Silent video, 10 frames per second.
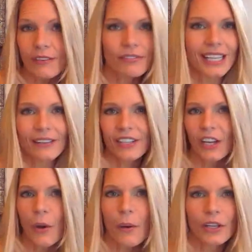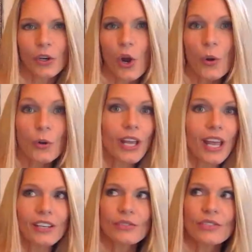if you give it a go on your own
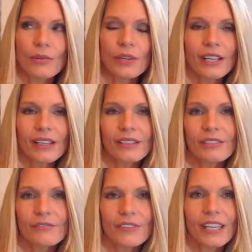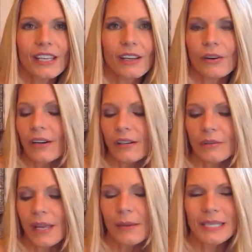and you don't get a good fit or
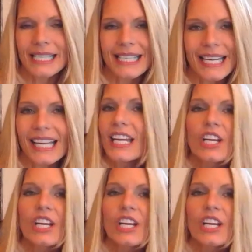you make a mistake,